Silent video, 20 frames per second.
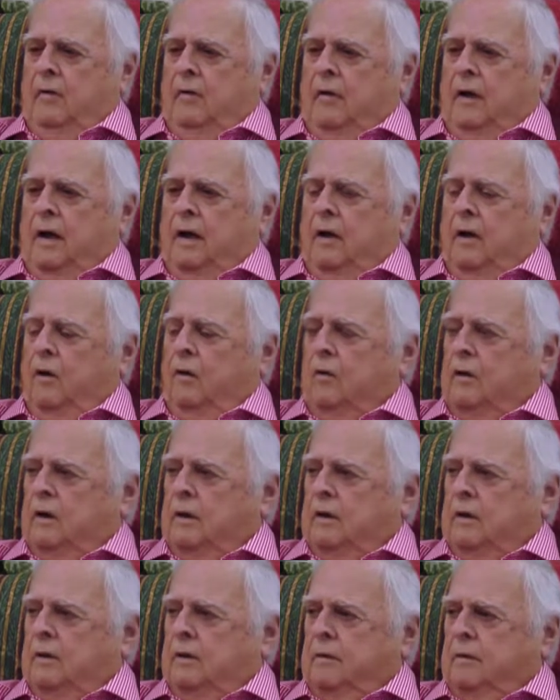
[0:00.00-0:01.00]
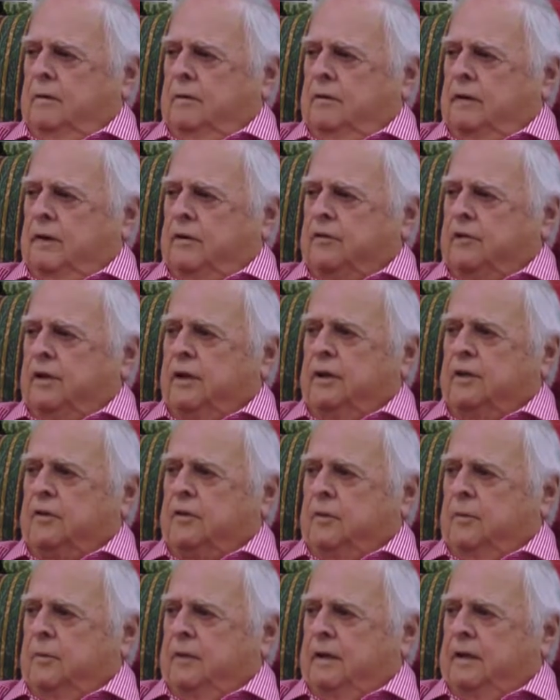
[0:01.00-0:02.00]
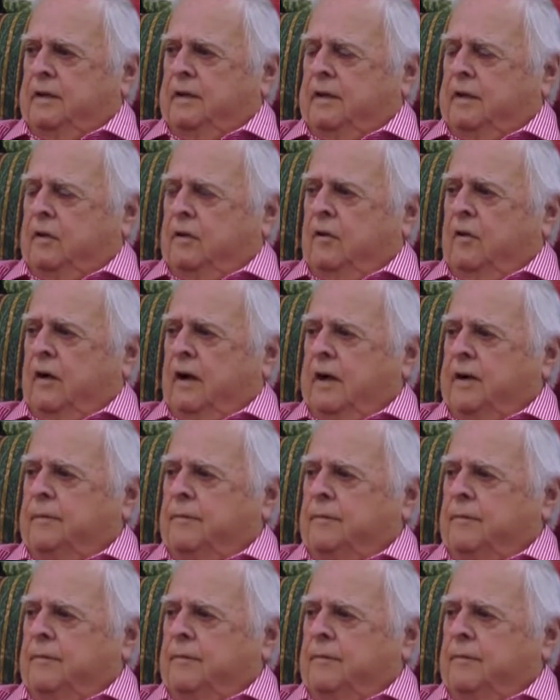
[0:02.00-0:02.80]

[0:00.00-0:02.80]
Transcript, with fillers: they loaded their system and did great